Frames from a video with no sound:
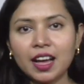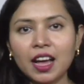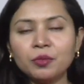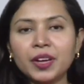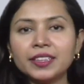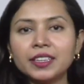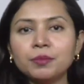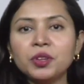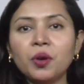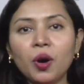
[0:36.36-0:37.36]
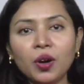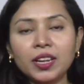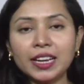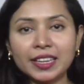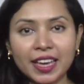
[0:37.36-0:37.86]
I welcome you
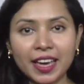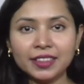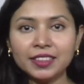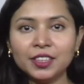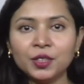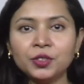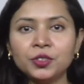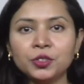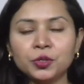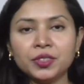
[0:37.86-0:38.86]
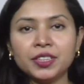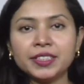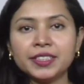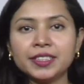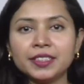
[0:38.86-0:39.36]
all again to
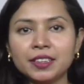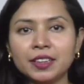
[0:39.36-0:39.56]
this